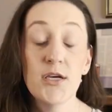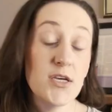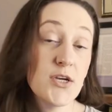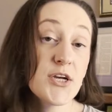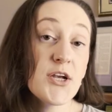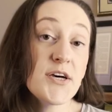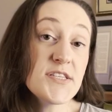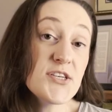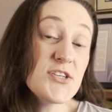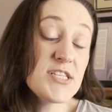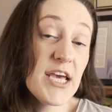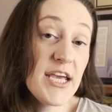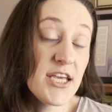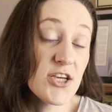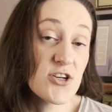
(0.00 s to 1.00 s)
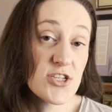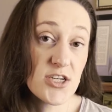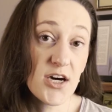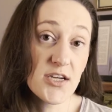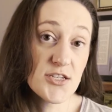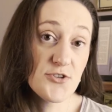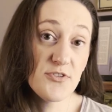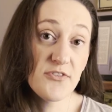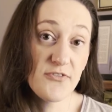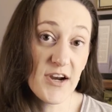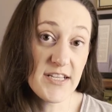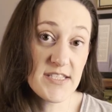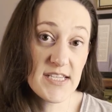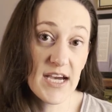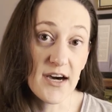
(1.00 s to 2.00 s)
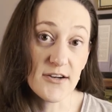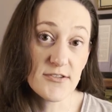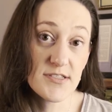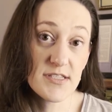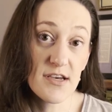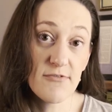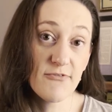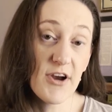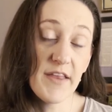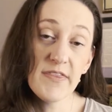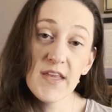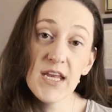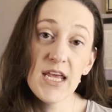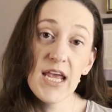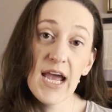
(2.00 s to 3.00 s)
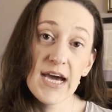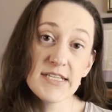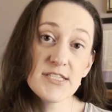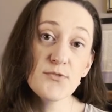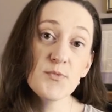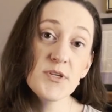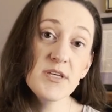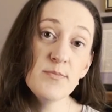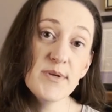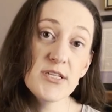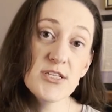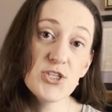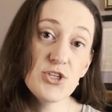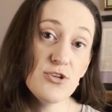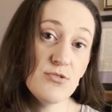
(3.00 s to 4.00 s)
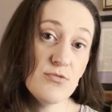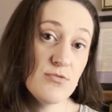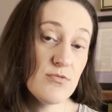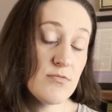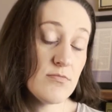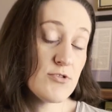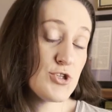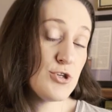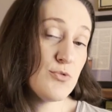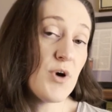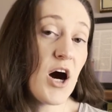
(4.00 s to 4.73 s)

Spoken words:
You could also take your dog to a friend's house, a friend that he hasn't really been to too